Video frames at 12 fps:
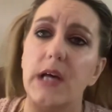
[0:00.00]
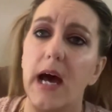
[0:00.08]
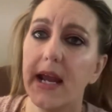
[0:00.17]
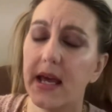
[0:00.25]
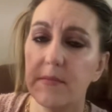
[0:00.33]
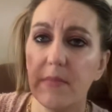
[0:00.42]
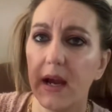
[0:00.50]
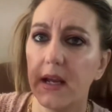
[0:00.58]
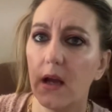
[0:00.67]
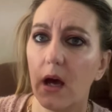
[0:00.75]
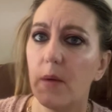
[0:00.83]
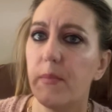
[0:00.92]
I had
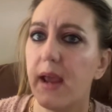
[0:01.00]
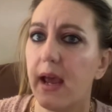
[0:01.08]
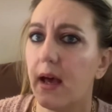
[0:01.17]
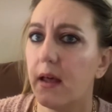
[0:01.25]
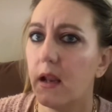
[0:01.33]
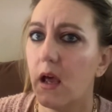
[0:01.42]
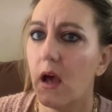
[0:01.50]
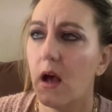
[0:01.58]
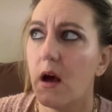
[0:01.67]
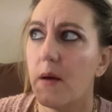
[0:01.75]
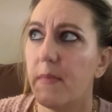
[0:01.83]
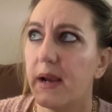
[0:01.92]
mine up at
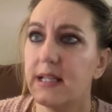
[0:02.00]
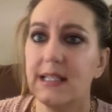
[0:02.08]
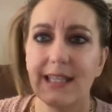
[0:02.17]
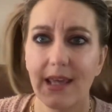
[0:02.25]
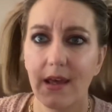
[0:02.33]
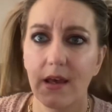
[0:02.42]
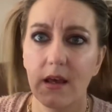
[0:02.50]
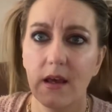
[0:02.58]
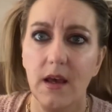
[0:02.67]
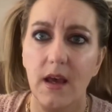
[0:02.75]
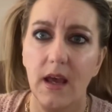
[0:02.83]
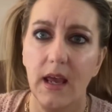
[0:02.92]
my sink
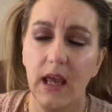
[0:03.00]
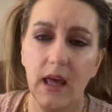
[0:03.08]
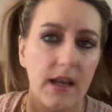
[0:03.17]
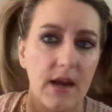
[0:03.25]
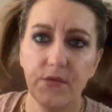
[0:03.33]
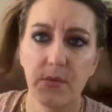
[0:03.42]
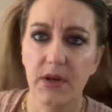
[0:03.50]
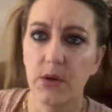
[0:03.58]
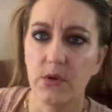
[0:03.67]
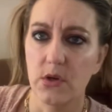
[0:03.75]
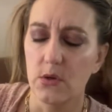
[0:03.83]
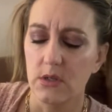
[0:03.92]
and everybody
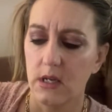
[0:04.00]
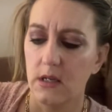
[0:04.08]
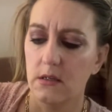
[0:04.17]
would use it.